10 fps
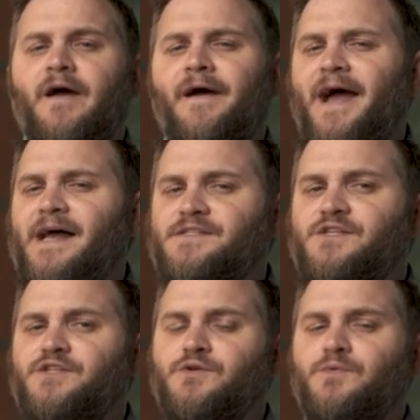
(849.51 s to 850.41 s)
has
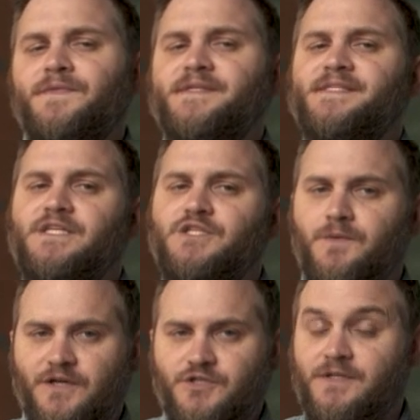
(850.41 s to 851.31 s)
to do with the
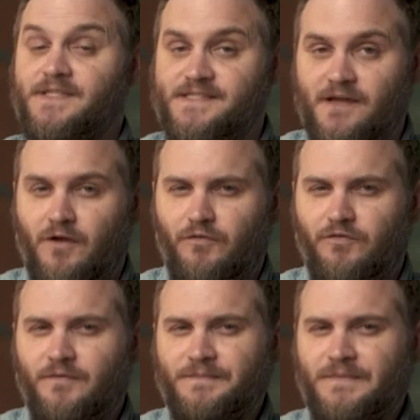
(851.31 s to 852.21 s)
situation itself.